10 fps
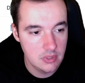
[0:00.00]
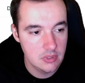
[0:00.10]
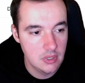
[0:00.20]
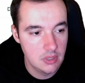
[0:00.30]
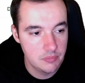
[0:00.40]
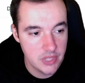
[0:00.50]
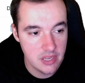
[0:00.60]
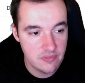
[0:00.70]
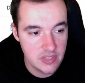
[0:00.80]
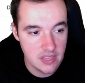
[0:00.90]

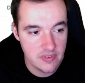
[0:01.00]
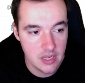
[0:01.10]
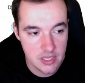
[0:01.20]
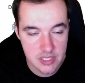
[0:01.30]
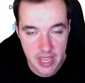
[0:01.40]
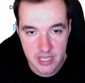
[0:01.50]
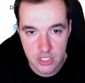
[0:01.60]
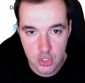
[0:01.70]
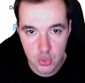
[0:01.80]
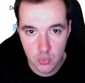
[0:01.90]
they've given us access
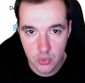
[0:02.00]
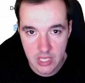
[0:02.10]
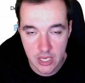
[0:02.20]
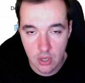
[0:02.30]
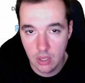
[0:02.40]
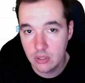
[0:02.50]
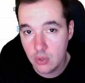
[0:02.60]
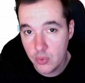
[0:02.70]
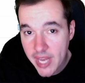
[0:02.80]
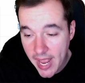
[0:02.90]
to what they call
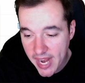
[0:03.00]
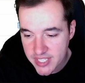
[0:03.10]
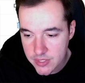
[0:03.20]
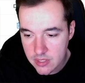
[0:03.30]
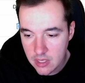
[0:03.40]
quick access.